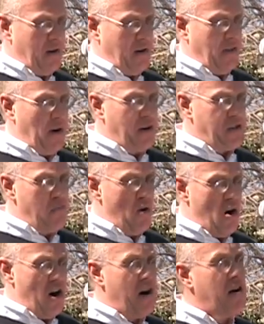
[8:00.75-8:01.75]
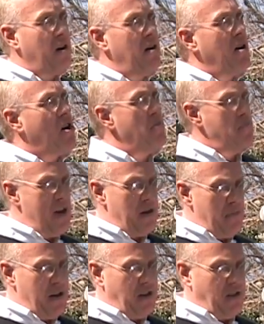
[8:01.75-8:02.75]
There is more
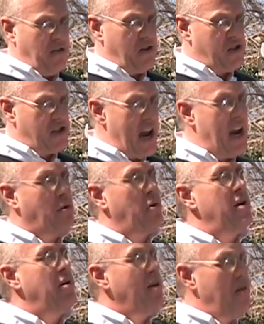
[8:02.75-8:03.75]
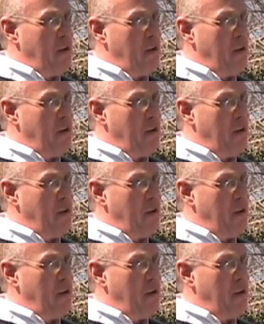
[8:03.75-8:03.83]
commitment to the sacred